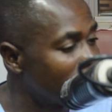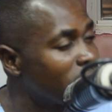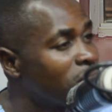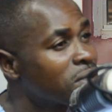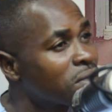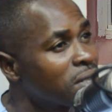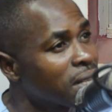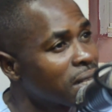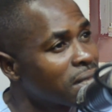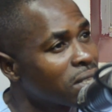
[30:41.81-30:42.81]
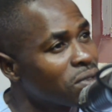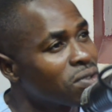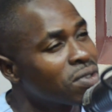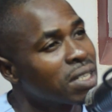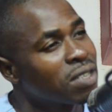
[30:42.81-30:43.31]
Also, the other thing you
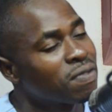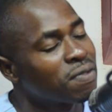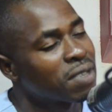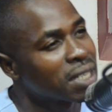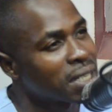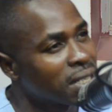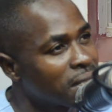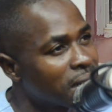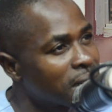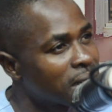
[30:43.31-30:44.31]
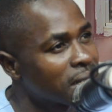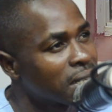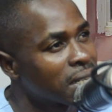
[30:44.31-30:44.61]
don't need to forget is that